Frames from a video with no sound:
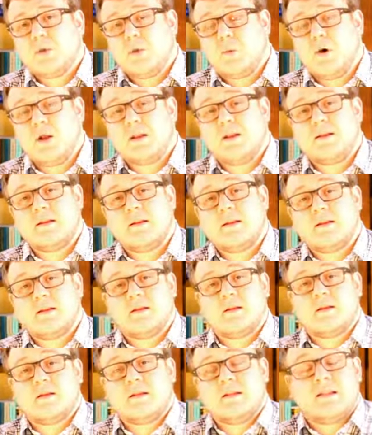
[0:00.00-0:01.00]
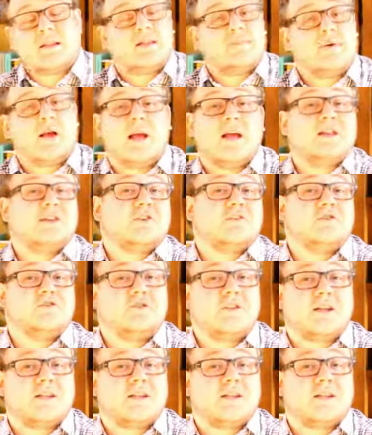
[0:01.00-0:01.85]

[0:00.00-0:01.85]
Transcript: What this passage